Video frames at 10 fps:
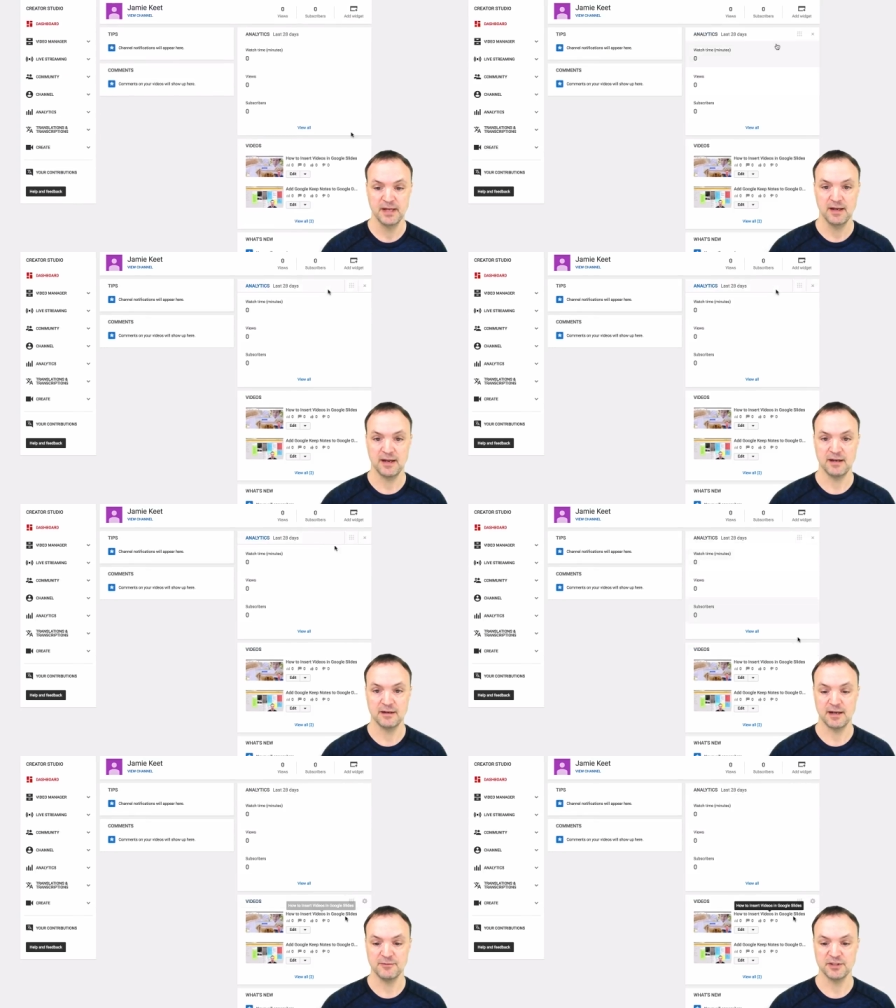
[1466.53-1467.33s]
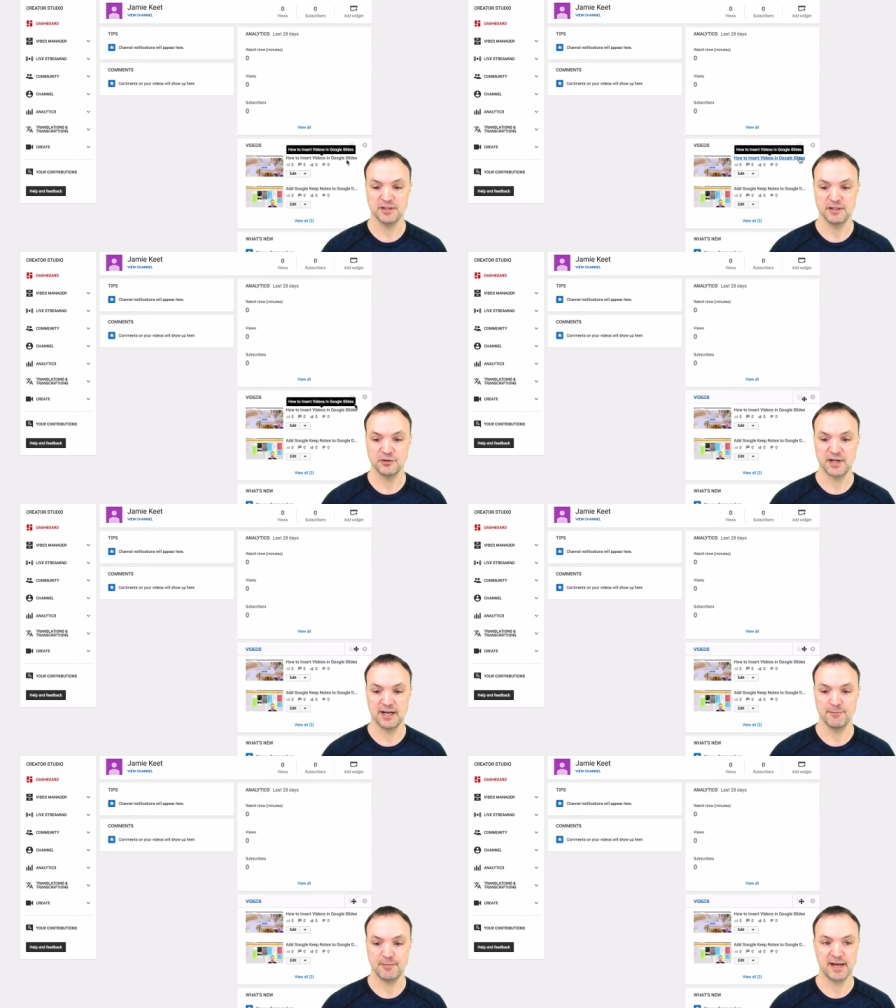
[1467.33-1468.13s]
and I'm just going to
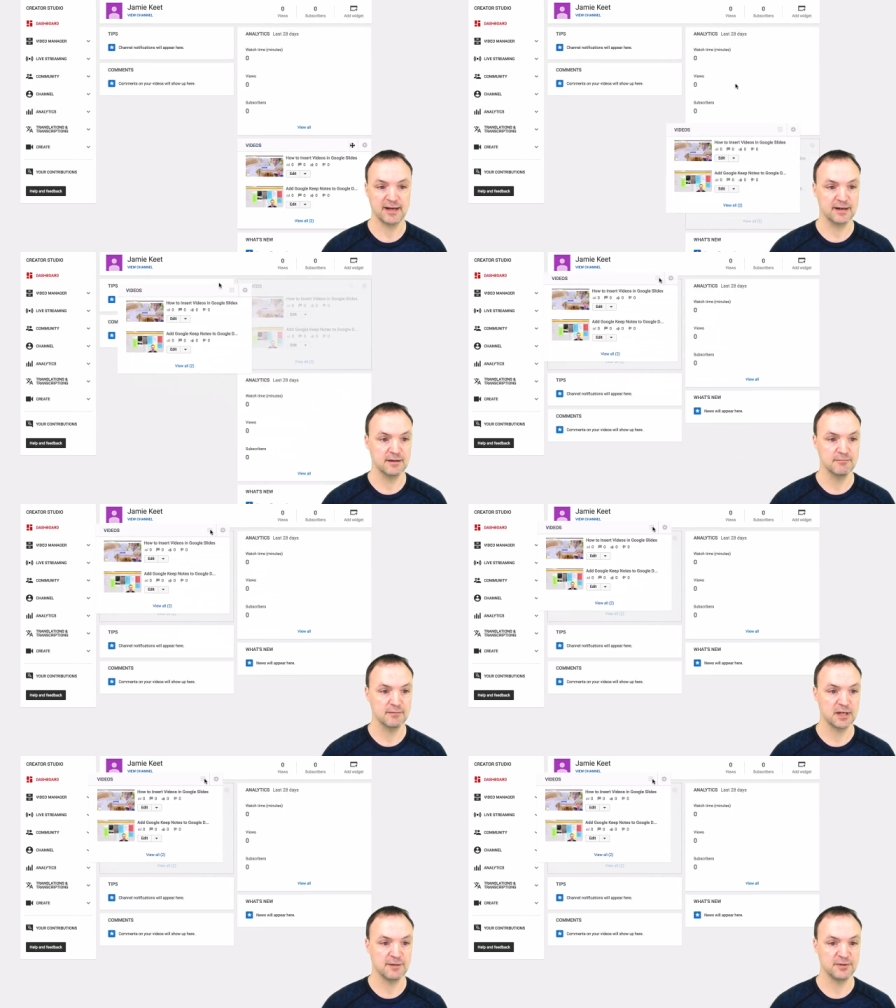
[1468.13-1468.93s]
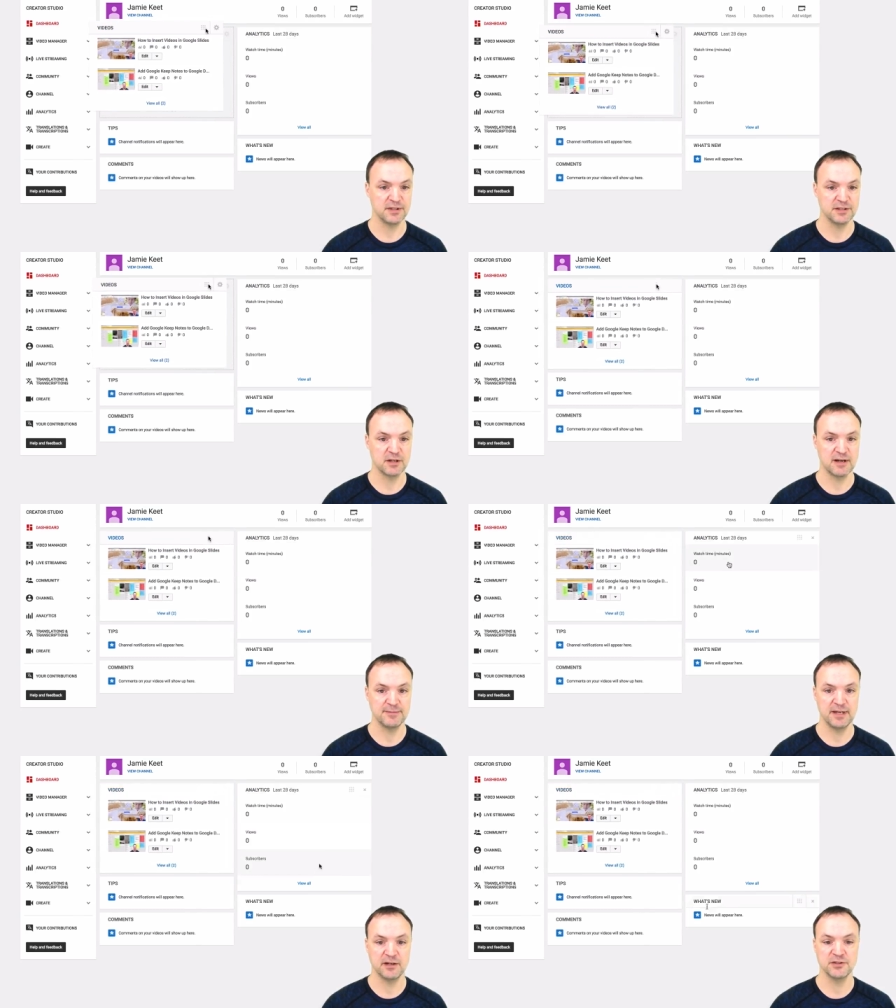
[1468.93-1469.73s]
drag it back up to the
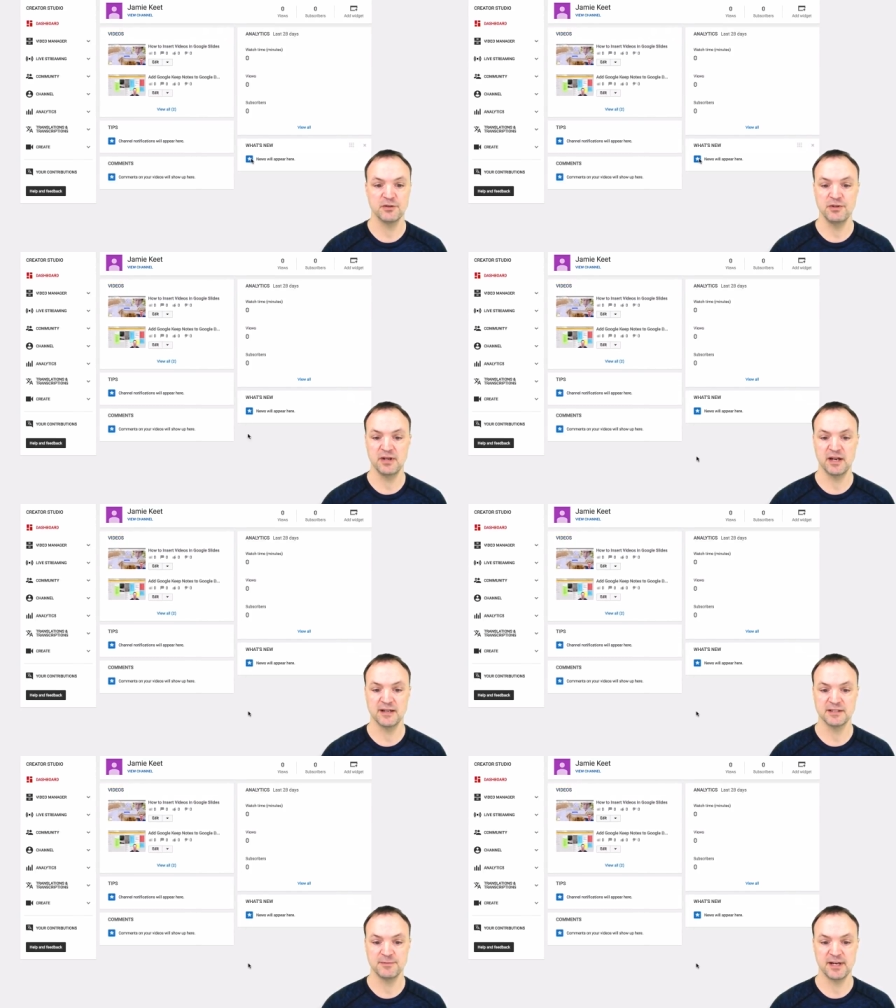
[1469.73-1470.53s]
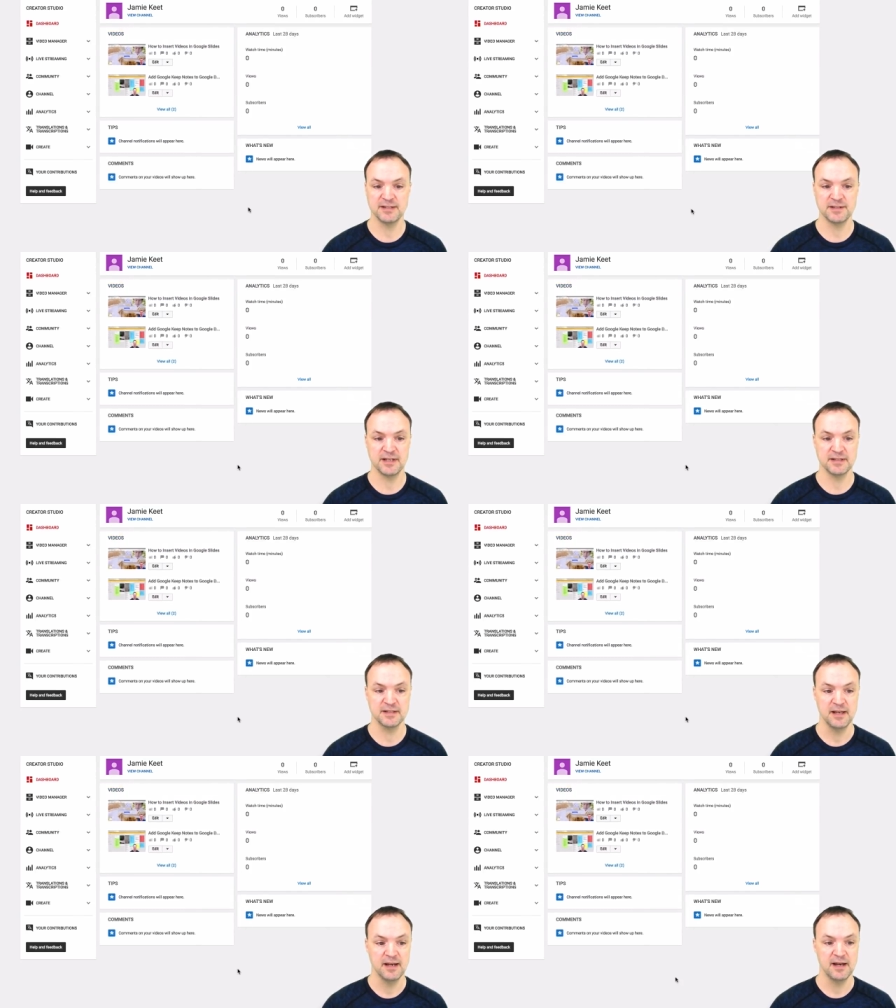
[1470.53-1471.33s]
top here, so you can customize this,
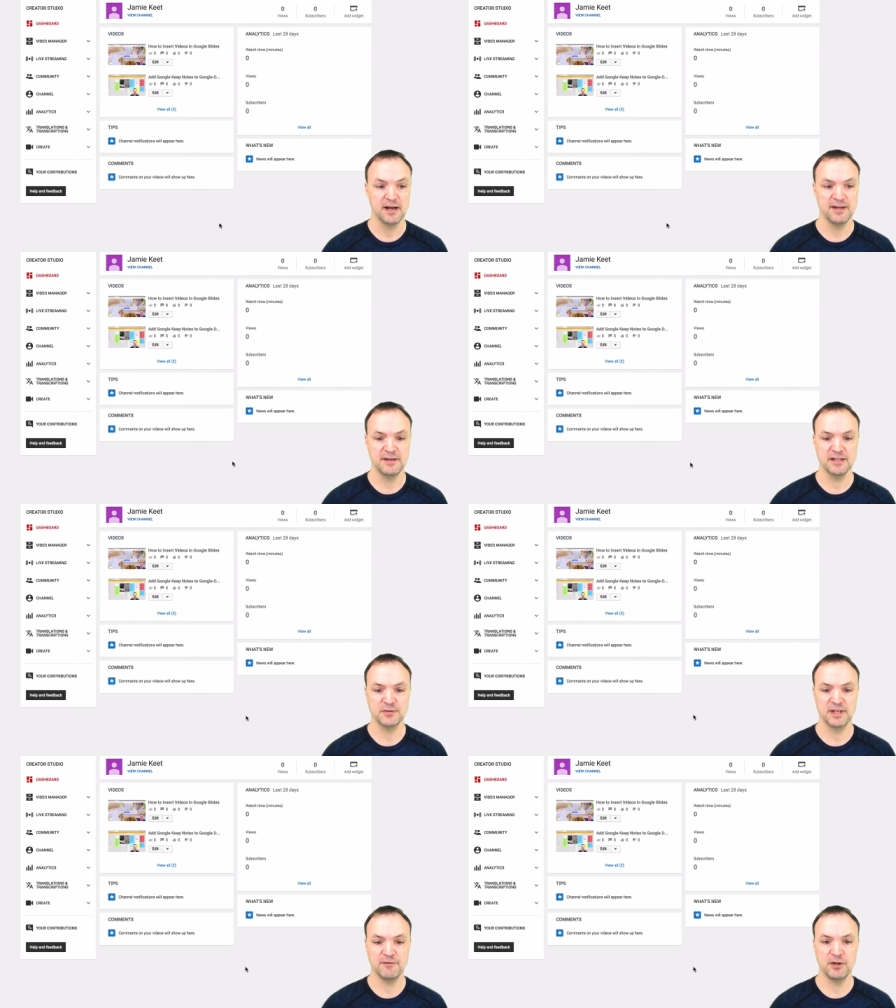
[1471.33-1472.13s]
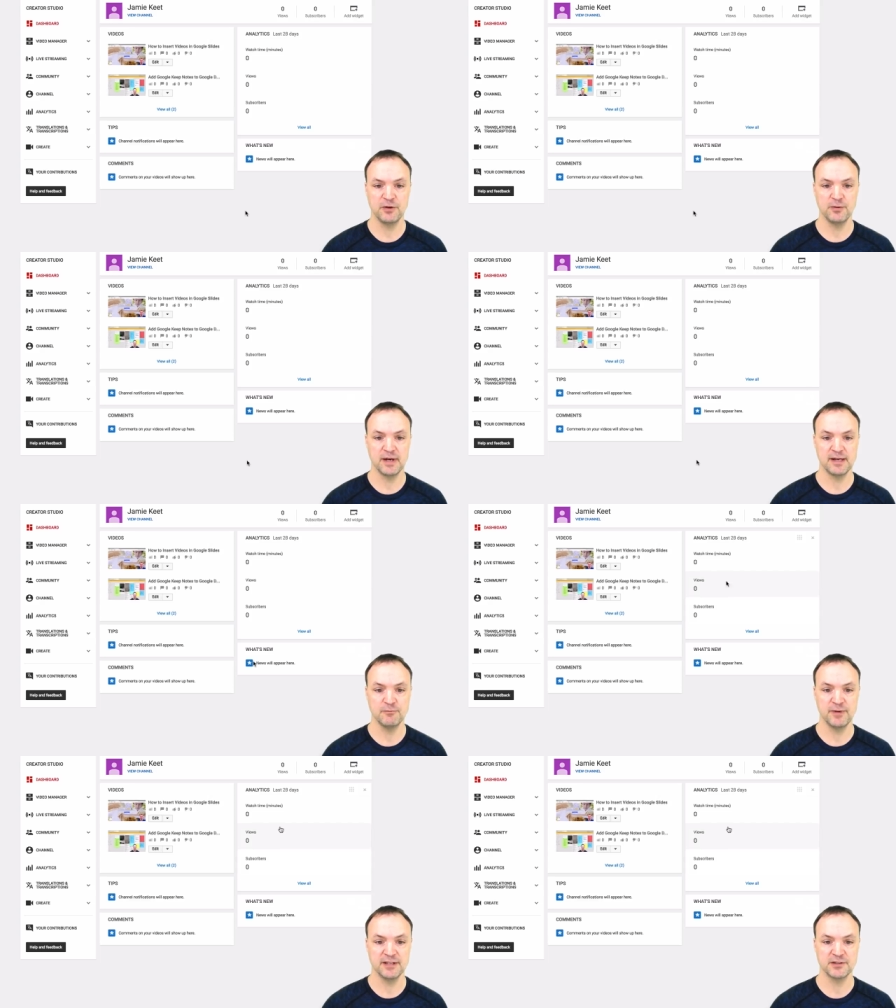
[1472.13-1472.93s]
and this will give you
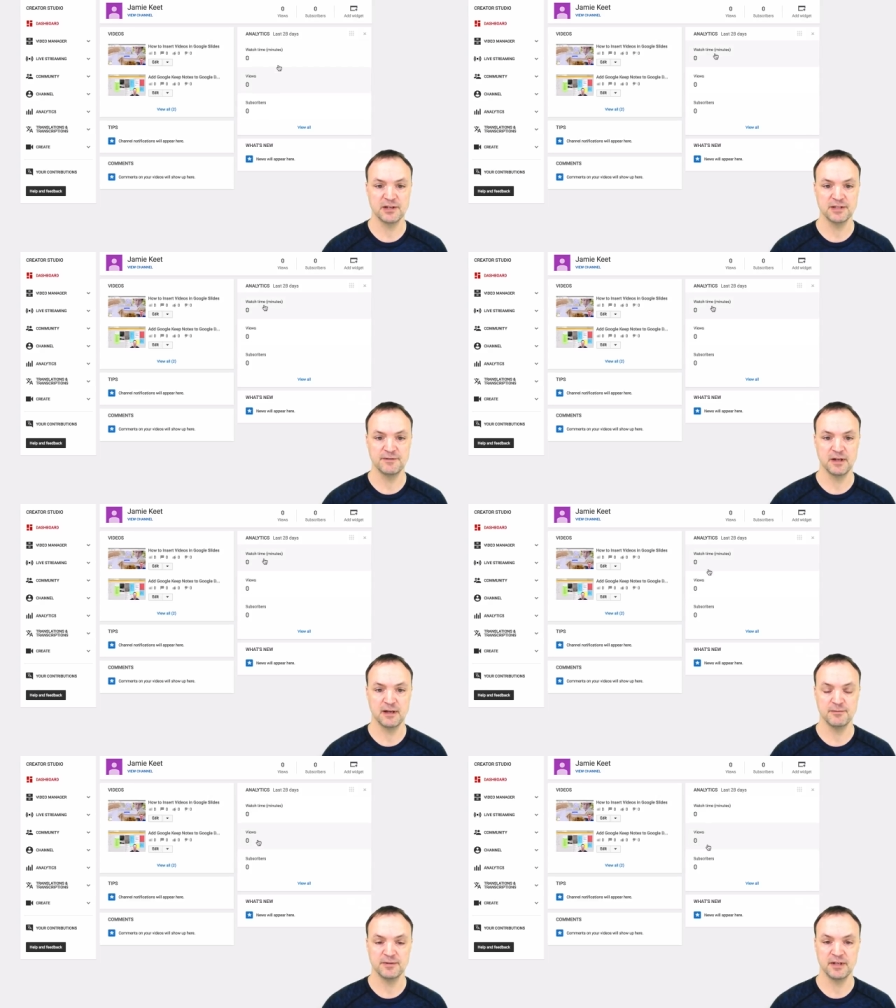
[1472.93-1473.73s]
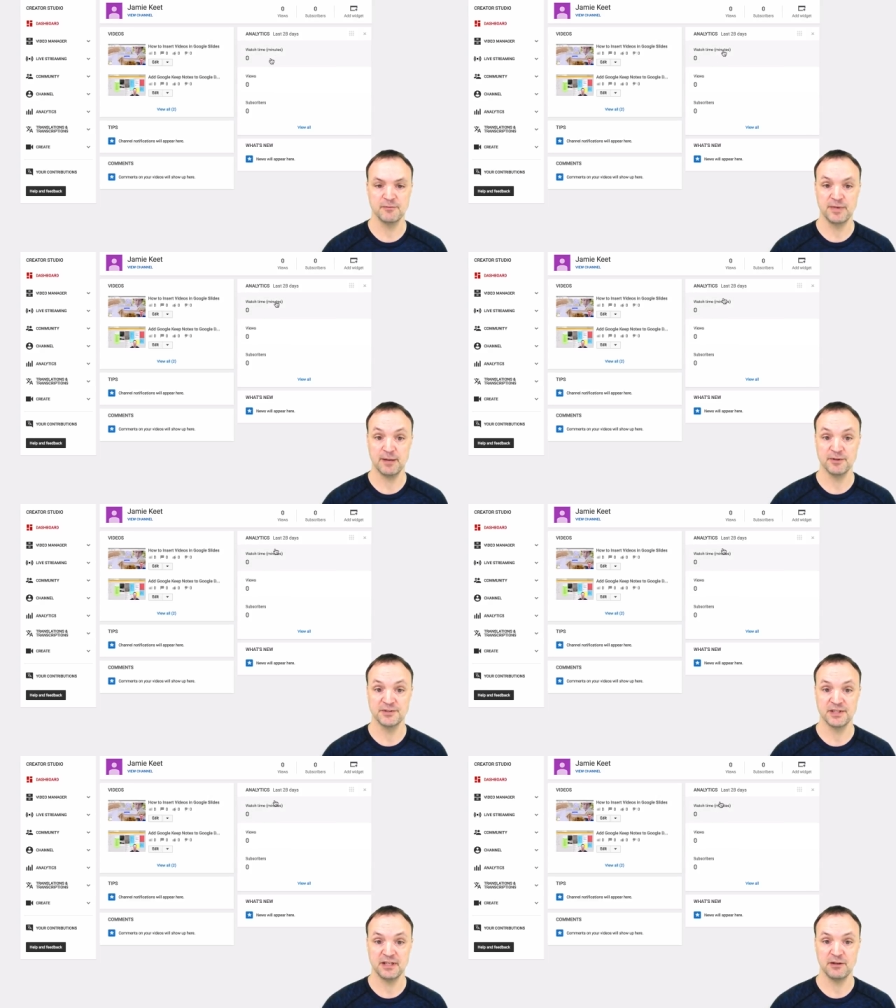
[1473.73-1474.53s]
when it starts to fill out, you can be able to
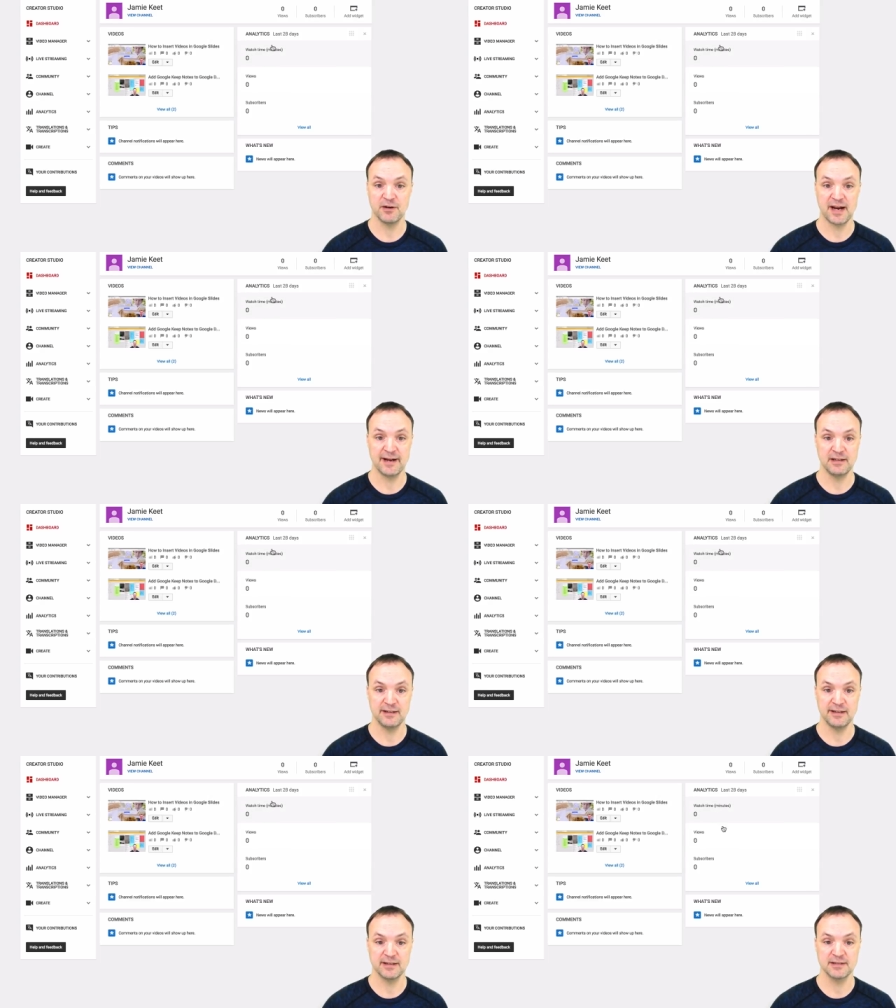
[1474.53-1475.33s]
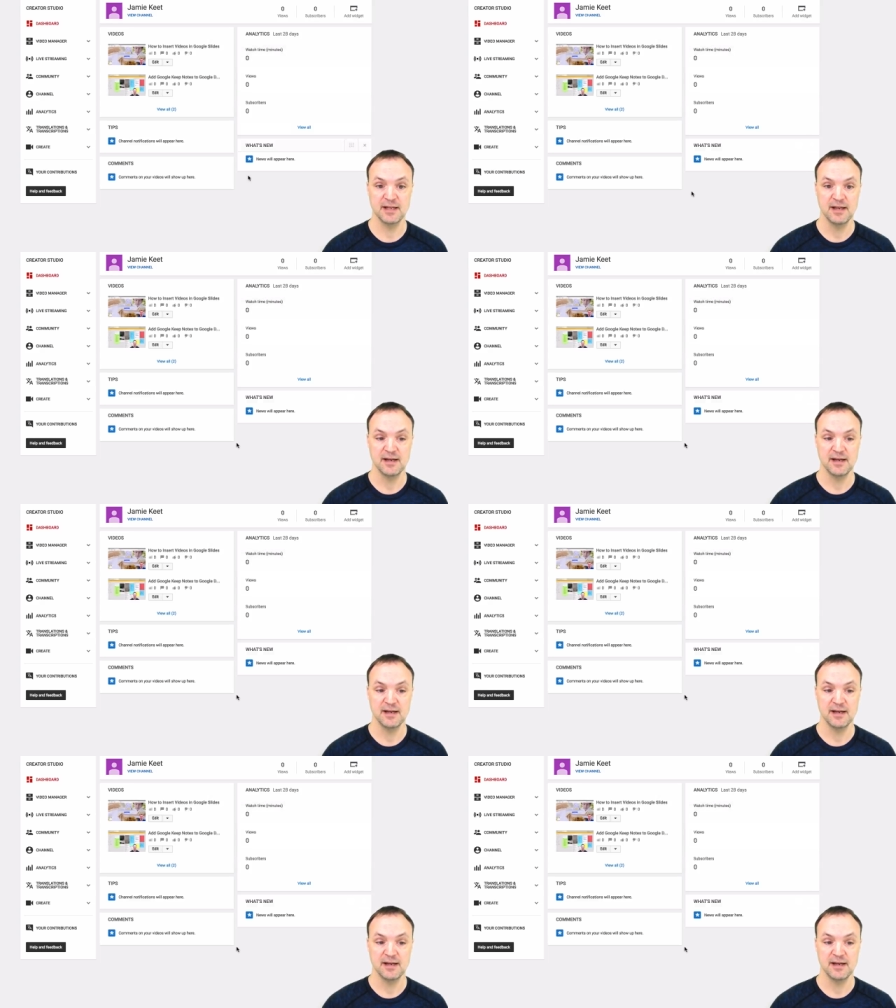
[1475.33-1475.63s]
see your analytics,